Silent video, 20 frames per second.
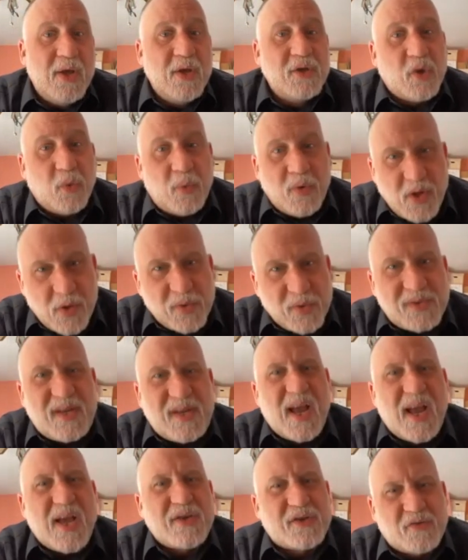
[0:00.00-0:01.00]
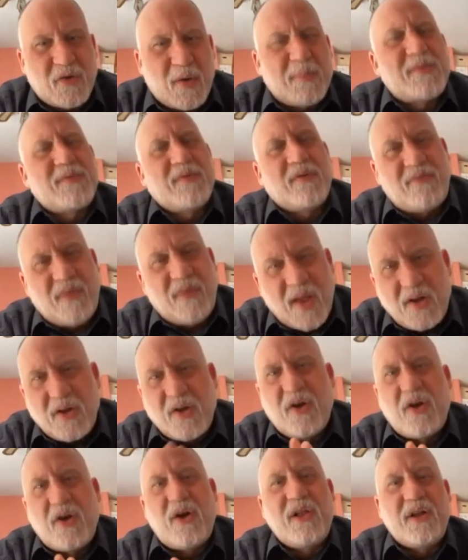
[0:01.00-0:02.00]
So we use test strips for
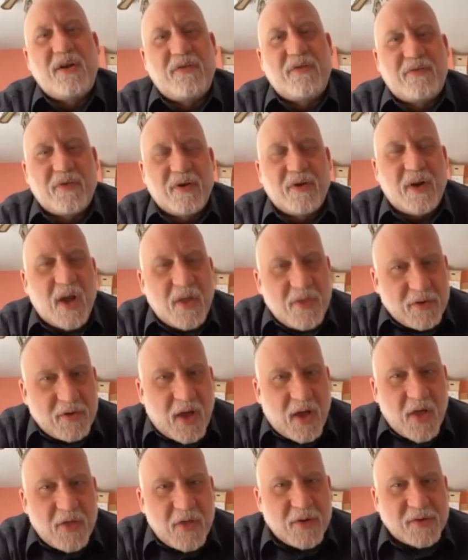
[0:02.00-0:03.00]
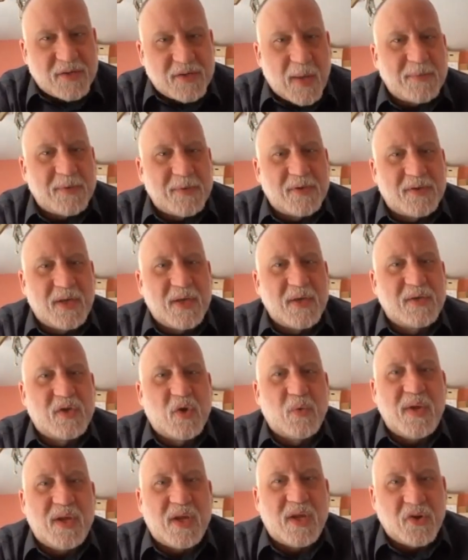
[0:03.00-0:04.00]
fentanyl and for other substances
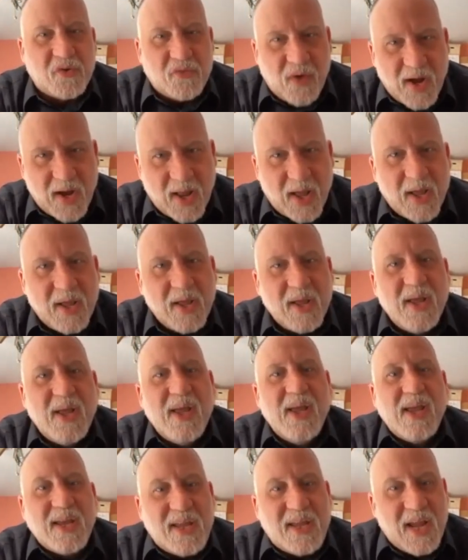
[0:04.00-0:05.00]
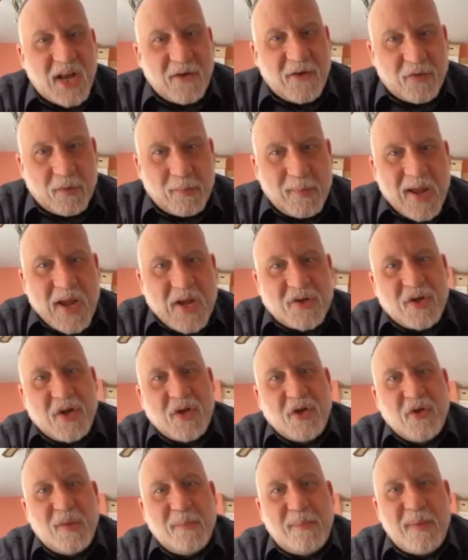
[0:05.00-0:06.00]
so we can try to get information
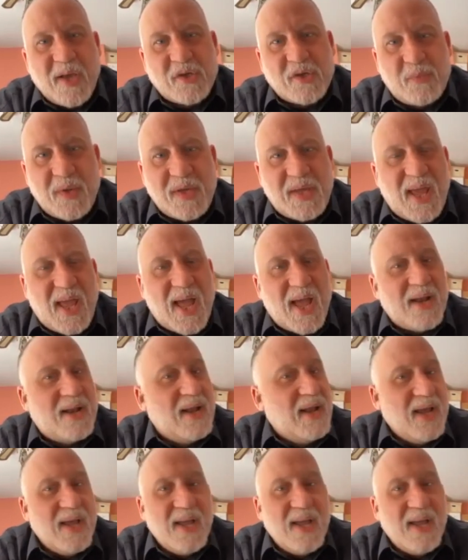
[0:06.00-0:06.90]
and do the best we can.